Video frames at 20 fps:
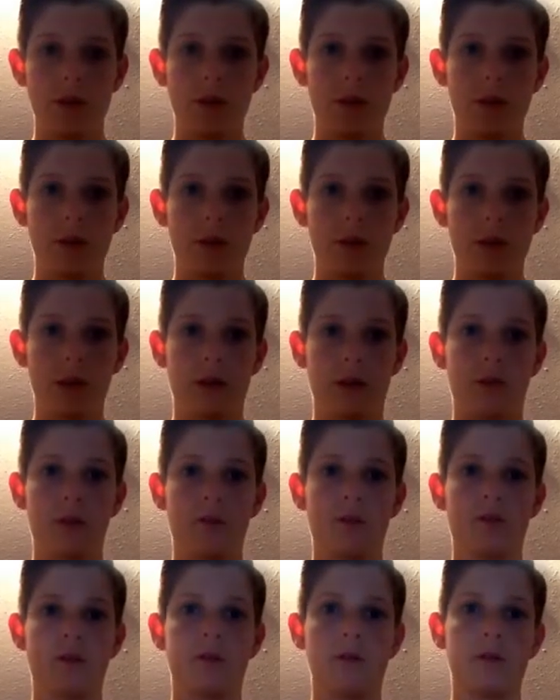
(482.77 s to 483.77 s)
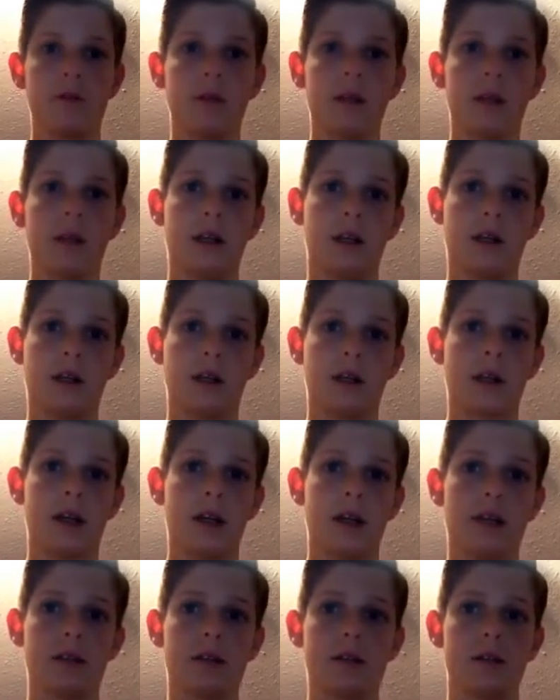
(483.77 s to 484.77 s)
I can't really just
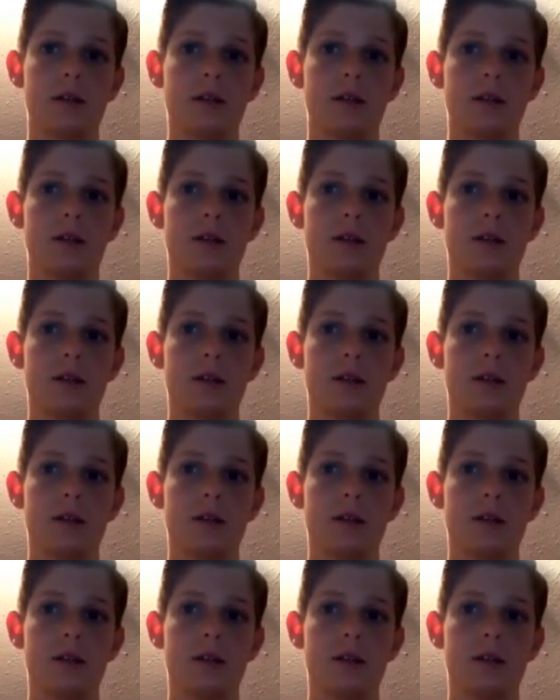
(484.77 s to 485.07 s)
guess.